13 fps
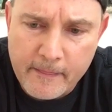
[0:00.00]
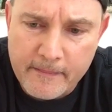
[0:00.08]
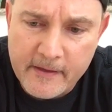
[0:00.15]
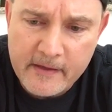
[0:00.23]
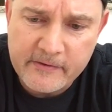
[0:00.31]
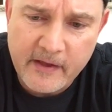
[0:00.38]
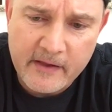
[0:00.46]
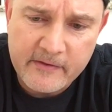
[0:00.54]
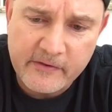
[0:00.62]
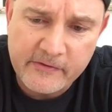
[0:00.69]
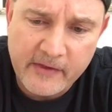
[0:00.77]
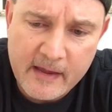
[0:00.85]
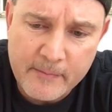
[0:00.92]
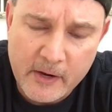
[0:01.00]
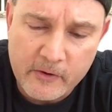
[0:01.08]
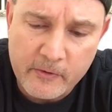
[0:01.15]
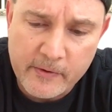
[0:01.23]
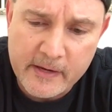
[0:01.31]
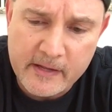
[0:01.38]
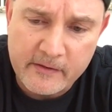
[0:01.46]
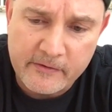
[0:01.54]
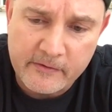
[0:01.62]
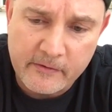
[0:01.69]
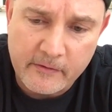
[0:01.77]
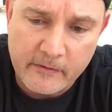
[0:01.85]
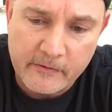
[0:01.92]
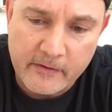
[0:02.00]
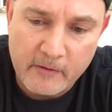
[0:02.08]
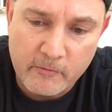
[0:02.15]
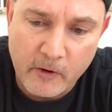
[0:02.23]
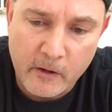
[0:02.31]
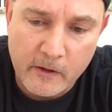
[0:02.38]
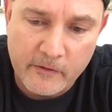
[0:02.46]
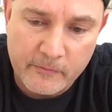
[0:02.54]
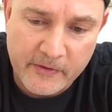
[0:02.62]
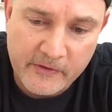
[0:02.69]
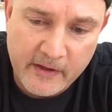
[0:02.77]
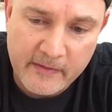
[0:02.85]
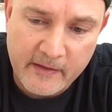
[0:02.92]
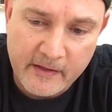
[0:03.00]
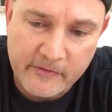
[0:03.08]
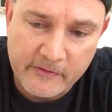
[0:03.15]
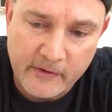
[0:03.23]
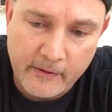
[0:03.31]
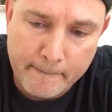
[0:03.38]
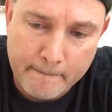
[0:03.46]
This has the same ingredients as Ken Rolla's. Once again, that's